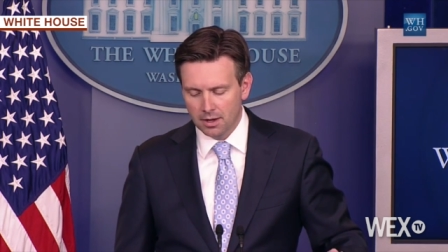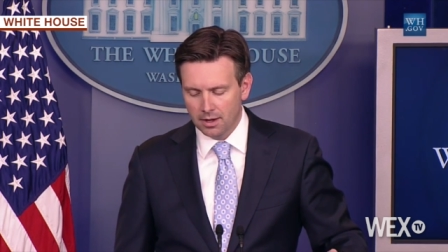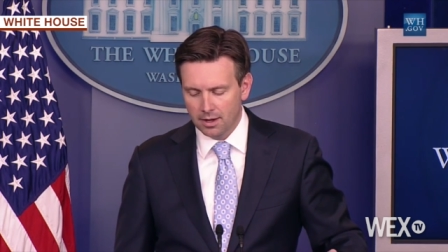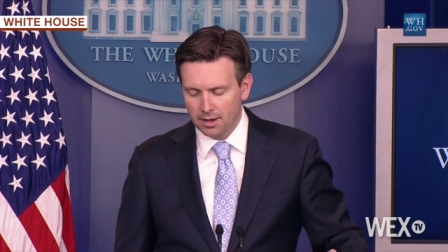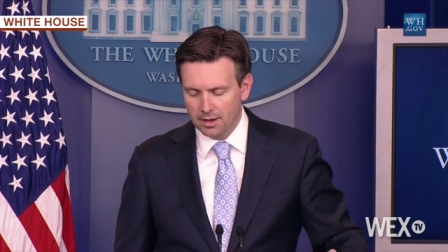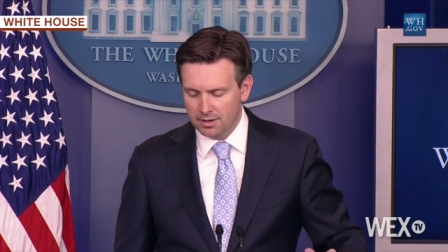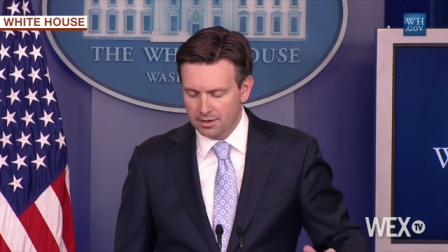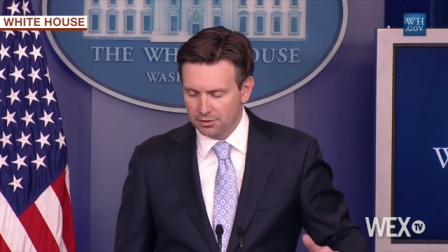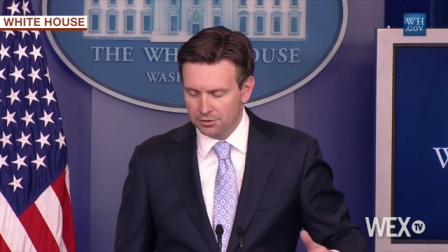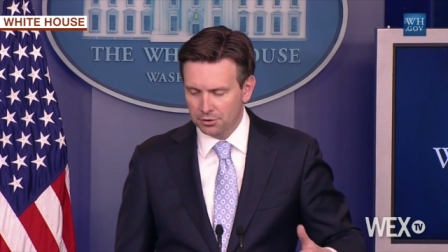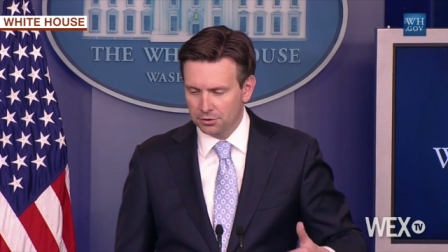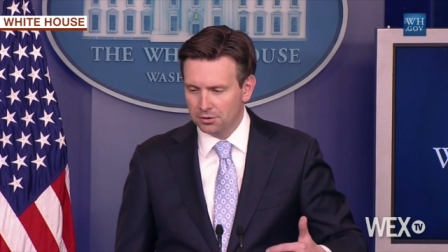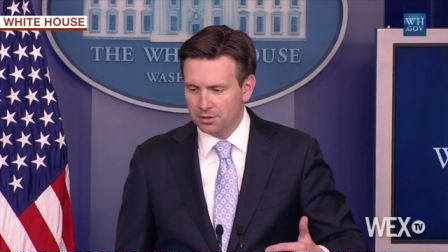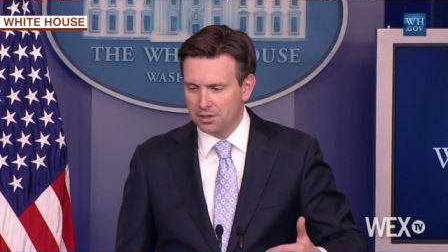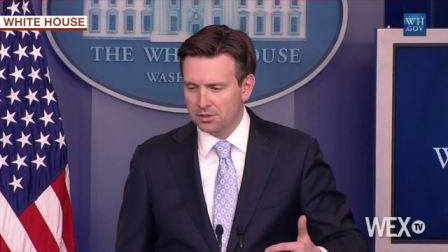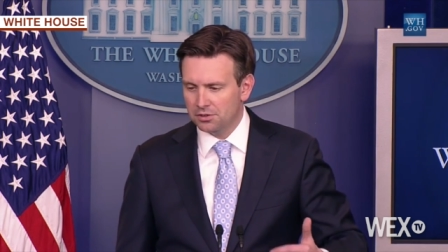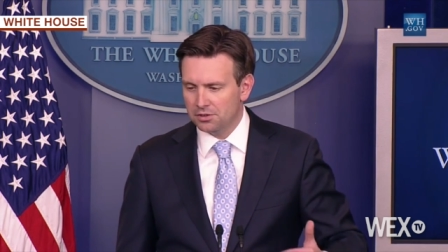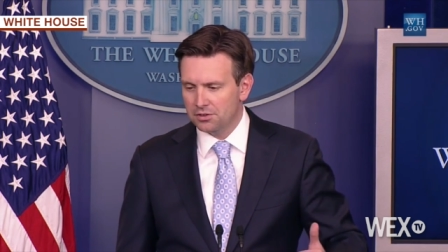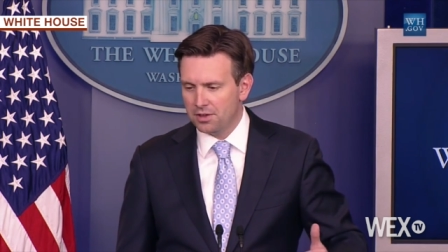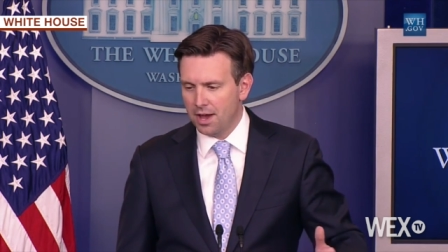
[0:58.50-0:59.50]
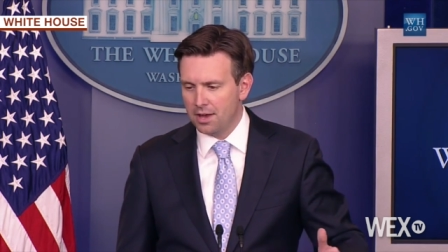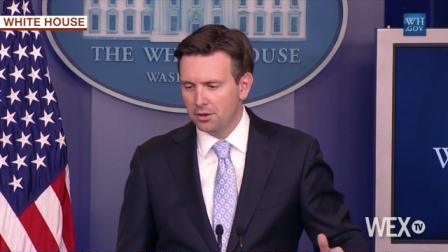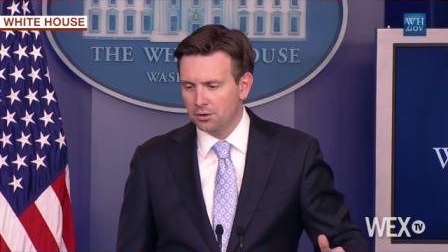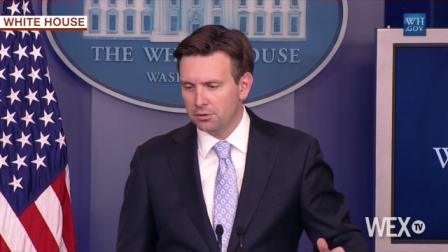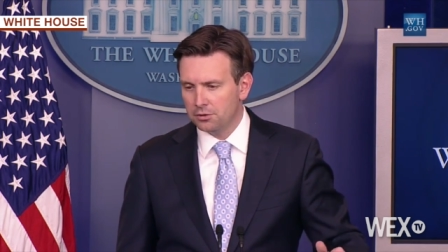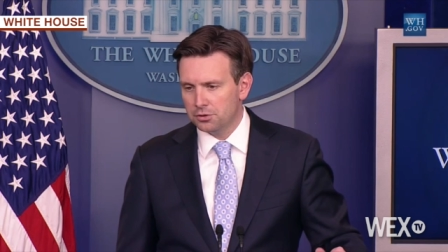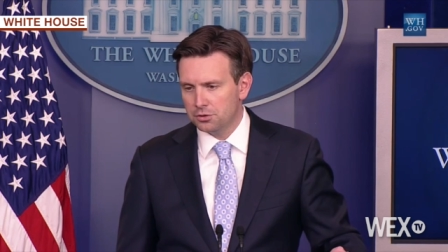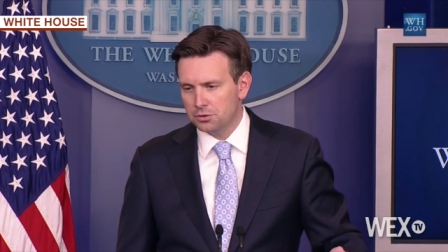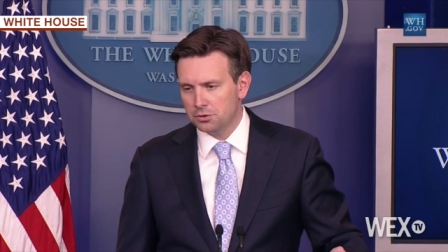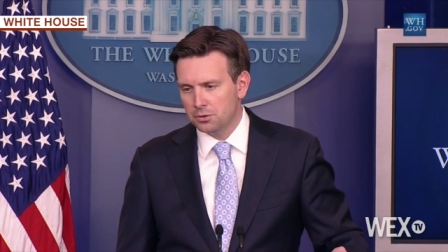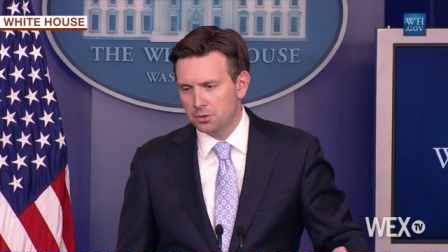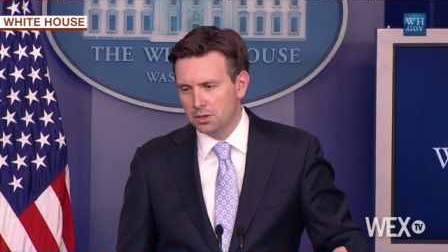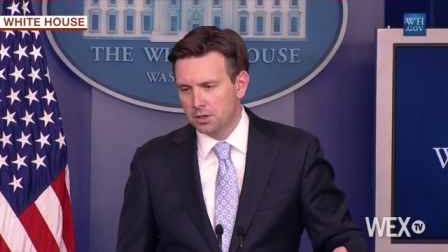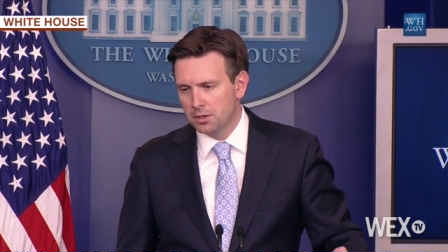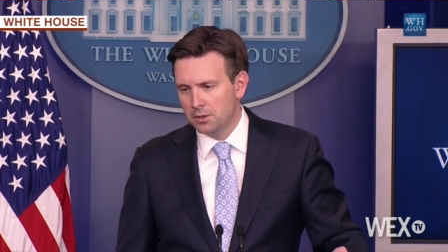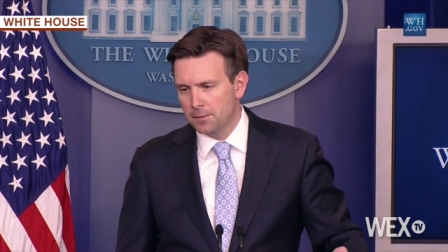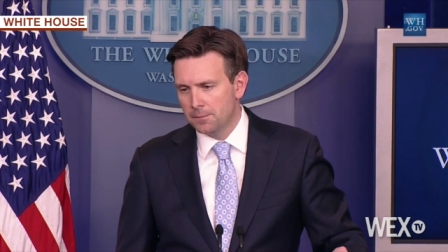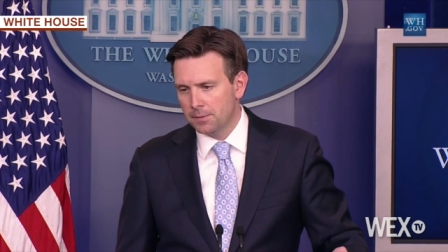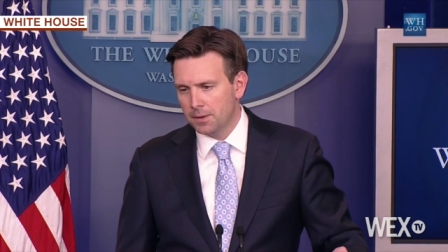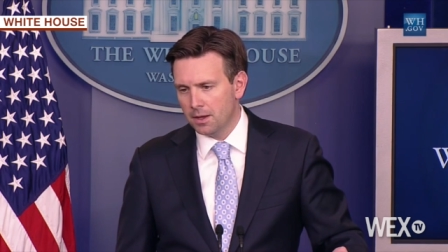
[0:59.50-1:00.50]
uh, and he certainly is entitled to
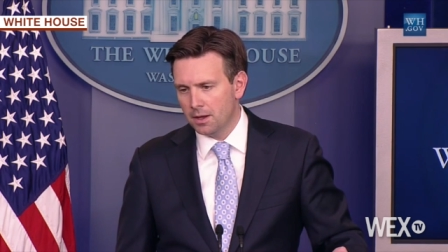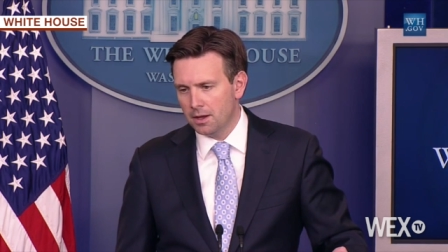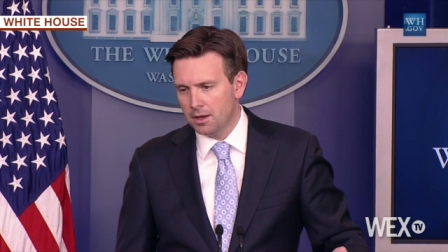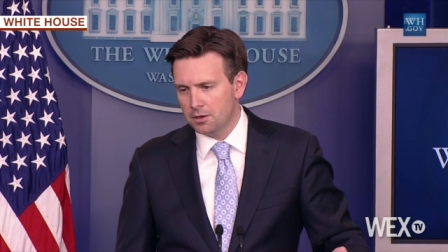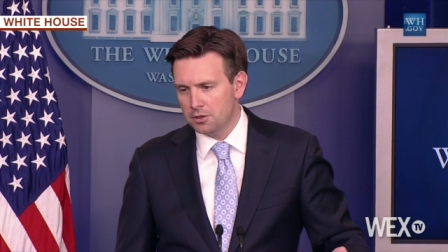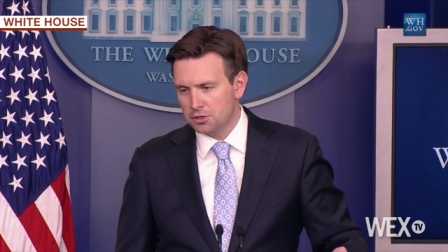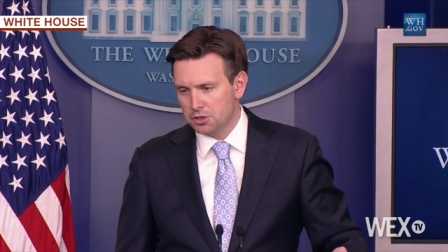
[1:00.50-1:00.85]
uh,